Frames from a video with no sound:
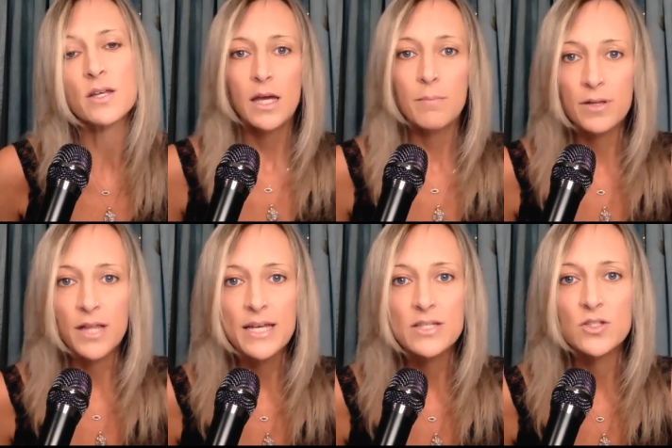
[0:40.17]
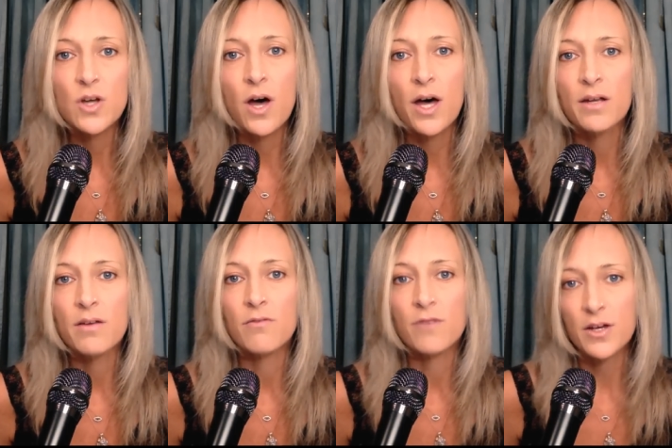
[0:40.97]
and placed
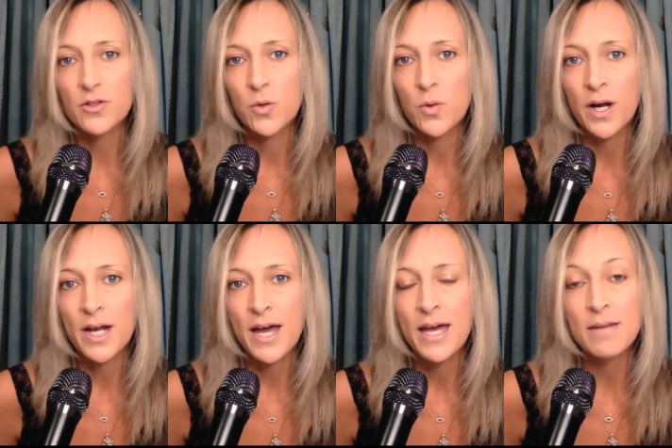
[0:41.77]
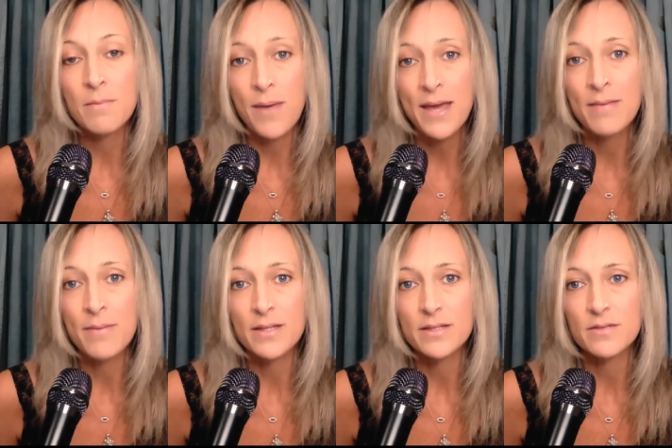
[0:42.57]
on Victoria
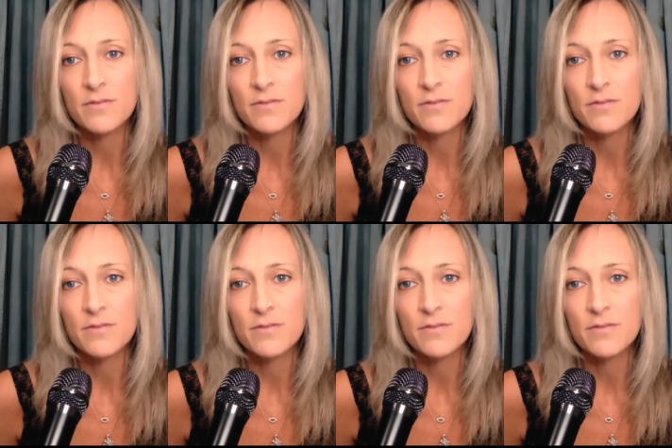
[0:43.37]
Embankment,